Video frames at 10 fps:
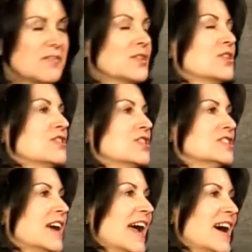further
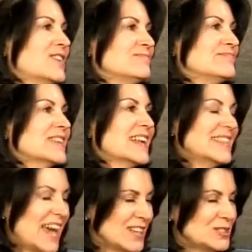
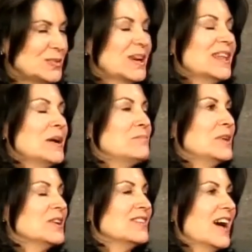down. That's where they
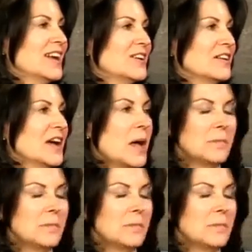appear lighter,